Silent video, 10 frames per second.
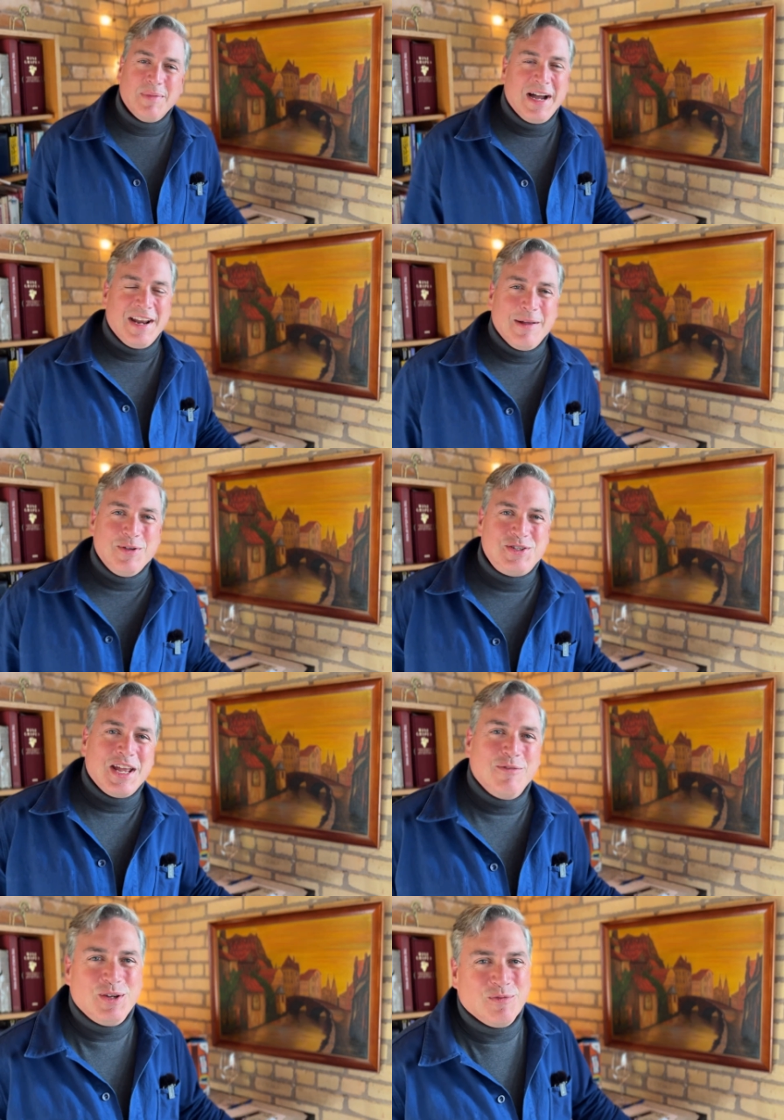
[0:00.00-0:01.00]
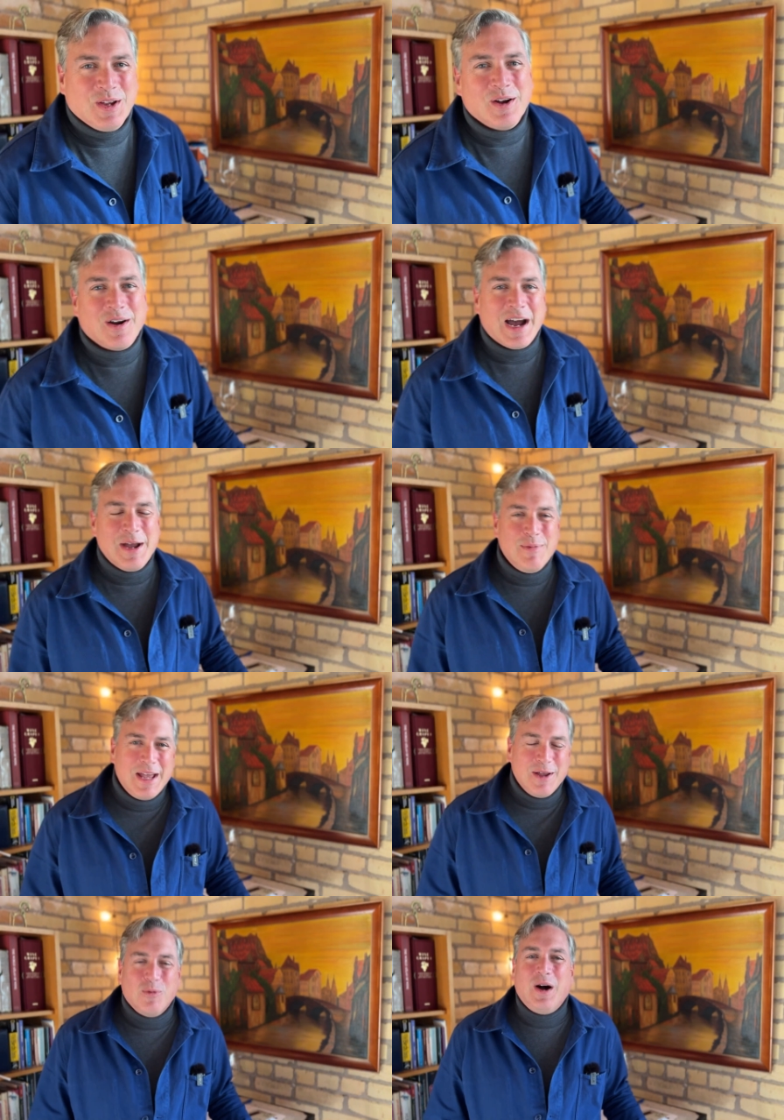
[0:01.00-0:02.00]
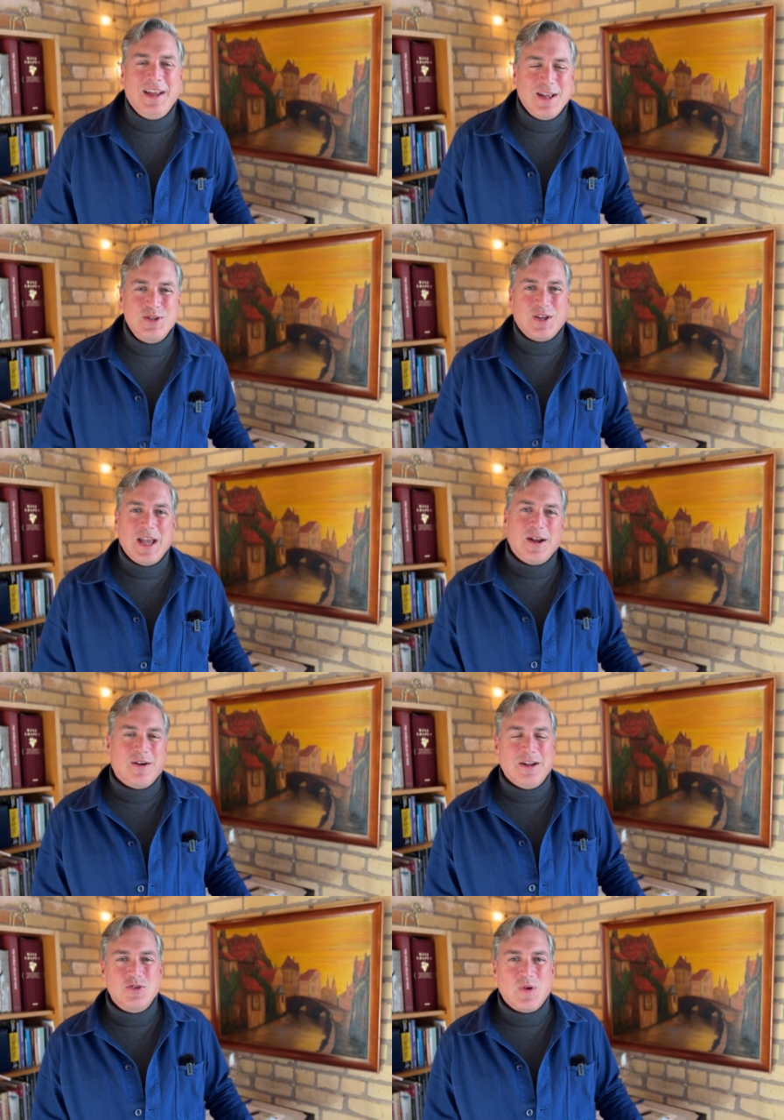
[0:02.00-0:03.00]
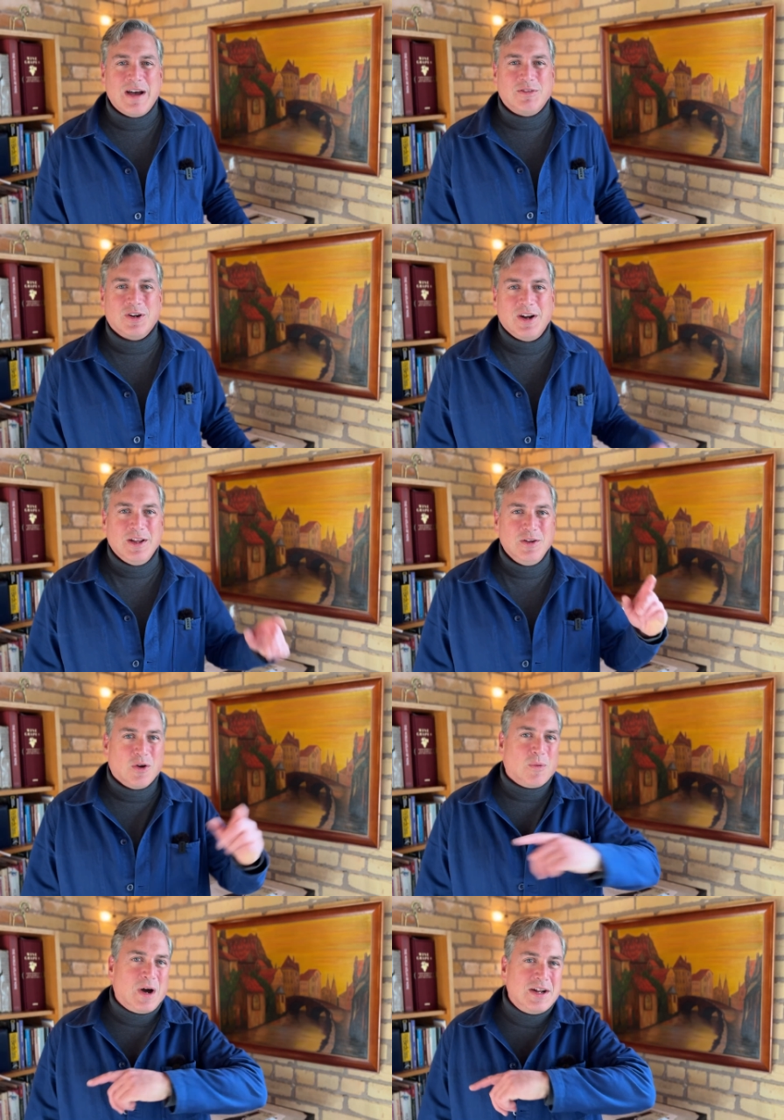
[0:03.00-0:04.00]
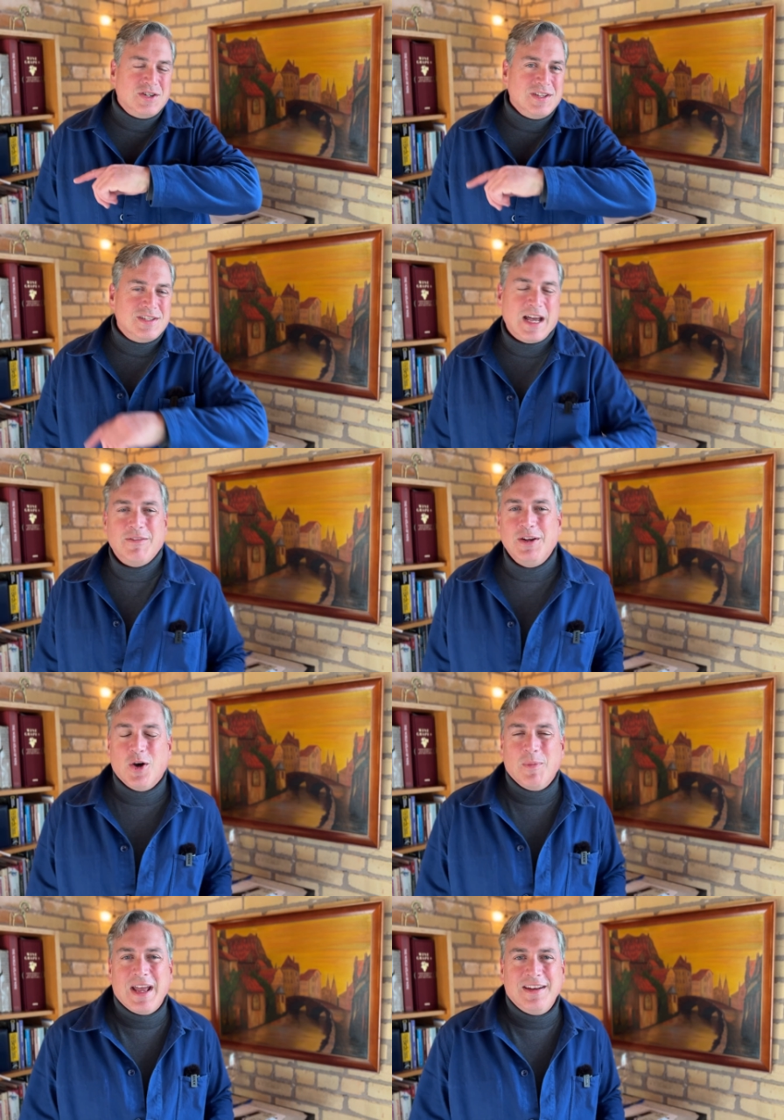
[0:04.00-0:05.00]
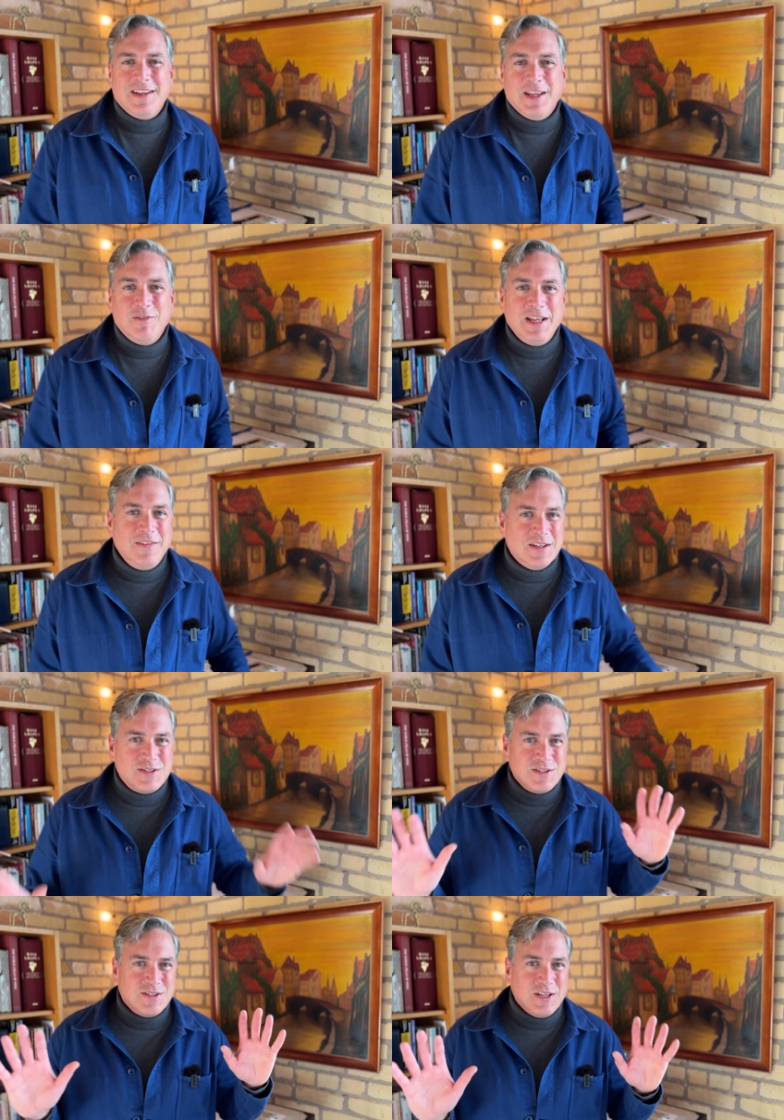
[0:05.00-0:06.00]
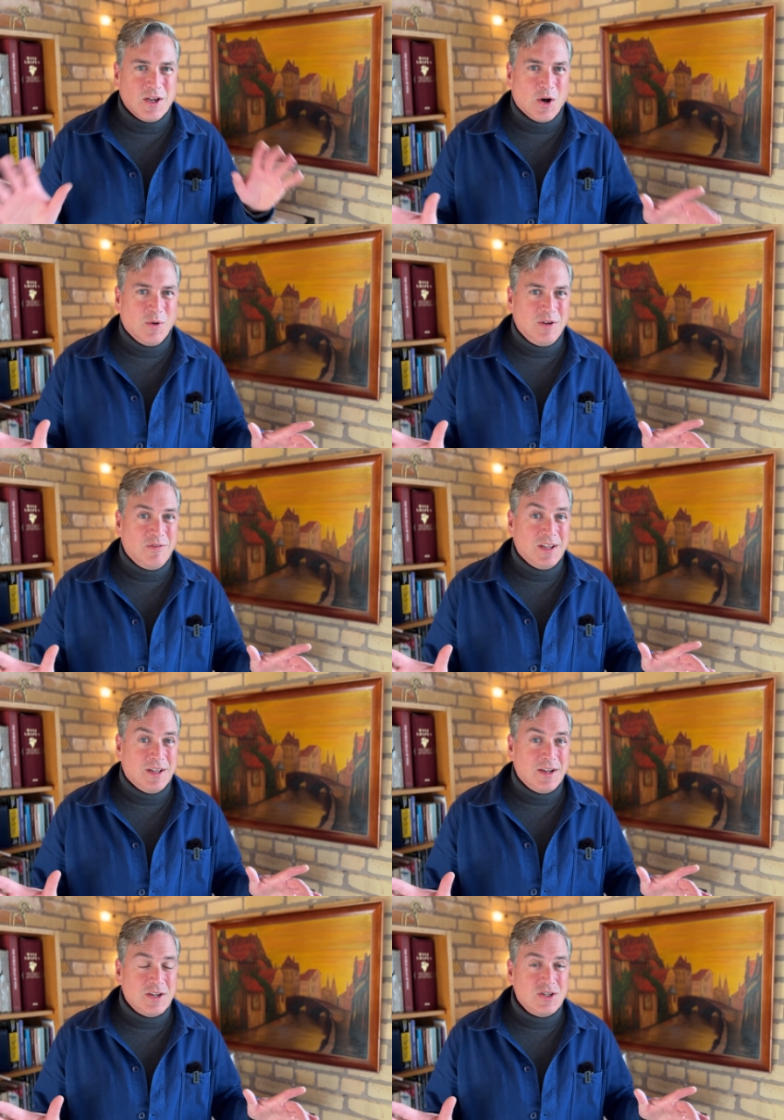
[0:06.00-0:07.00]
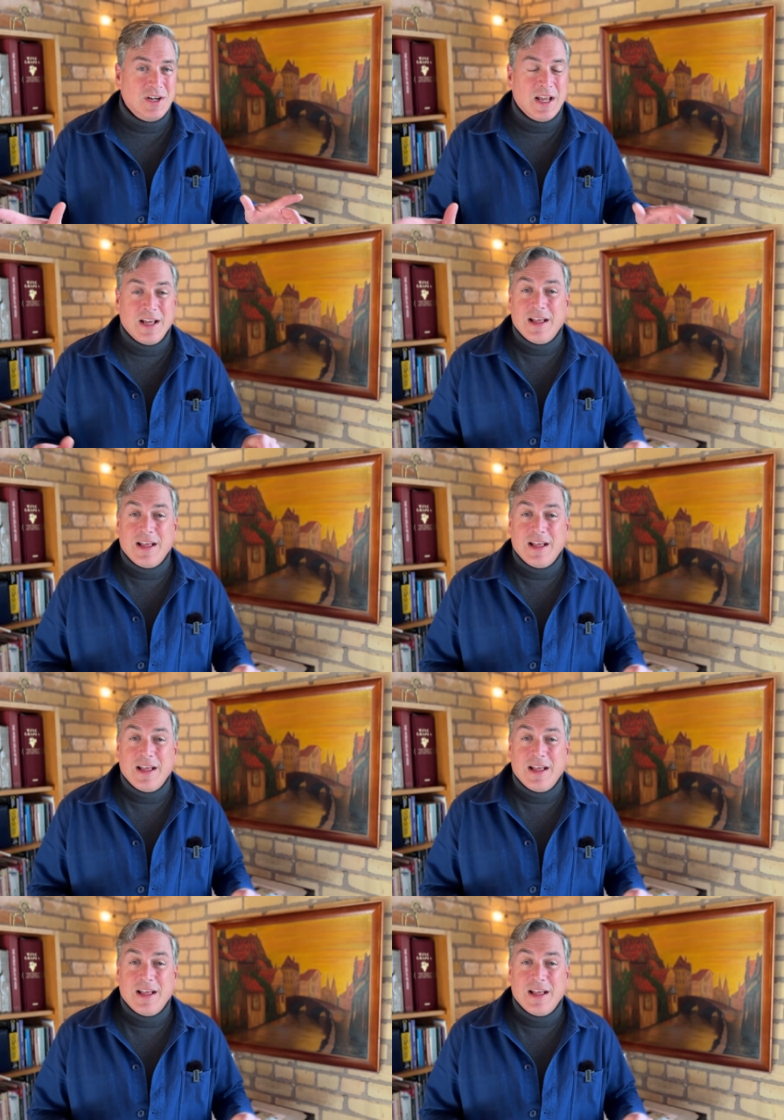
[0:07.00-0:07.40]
My name is David DeVere. I'm a wine educator and traveler, and you're watching Savvy Nomad TV. This is the Eau de Vie edition.